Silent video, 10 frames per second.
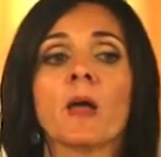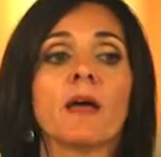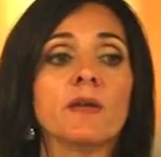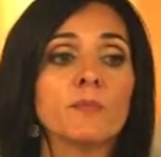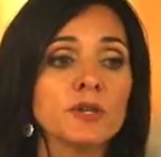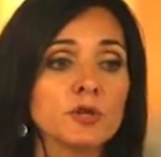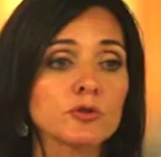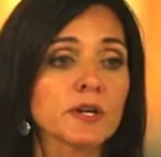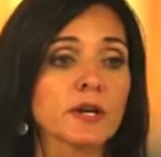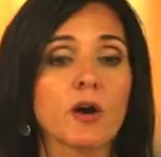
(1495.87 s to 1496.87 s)
And then when you
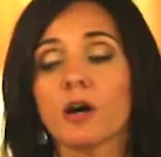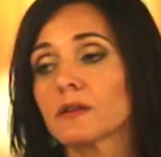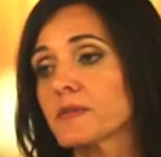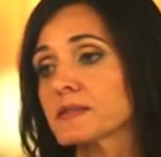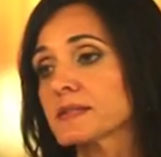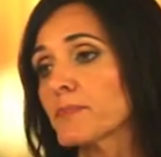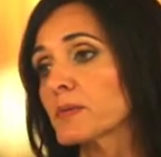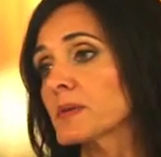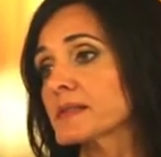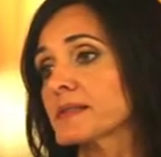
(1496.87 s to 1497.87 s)
look at all of the
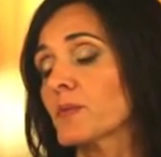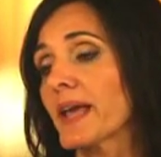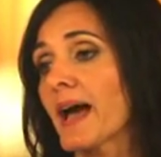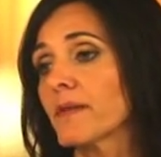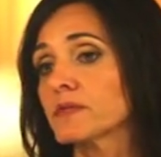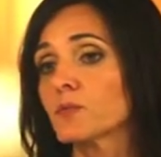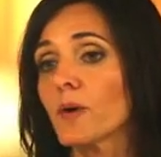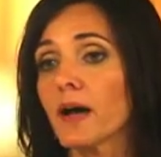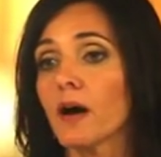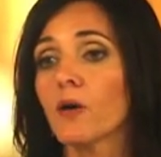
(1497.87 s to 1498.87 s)
supplements that we have as
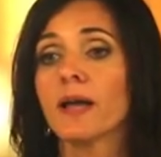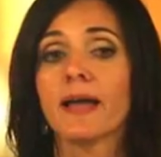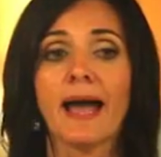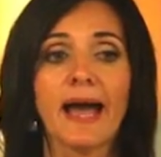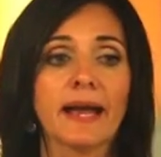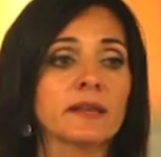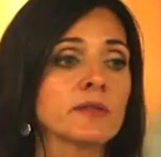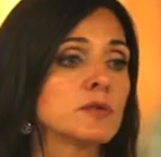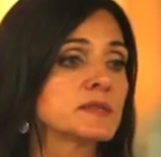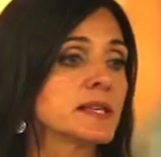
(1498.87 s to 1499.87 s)
well,
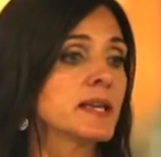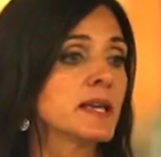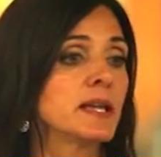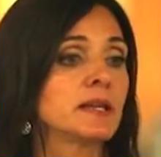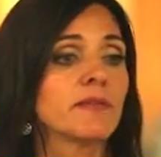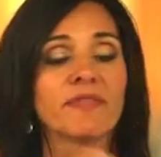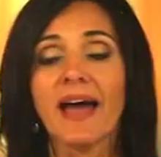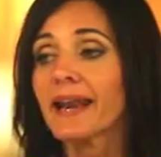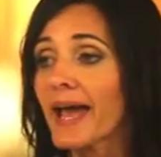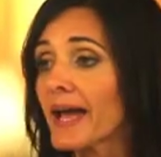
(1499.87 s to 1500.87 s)
adding those in,
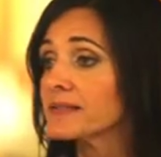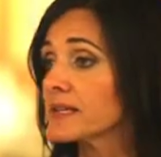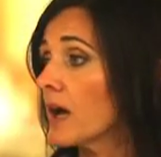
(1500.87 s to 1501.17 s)
that adds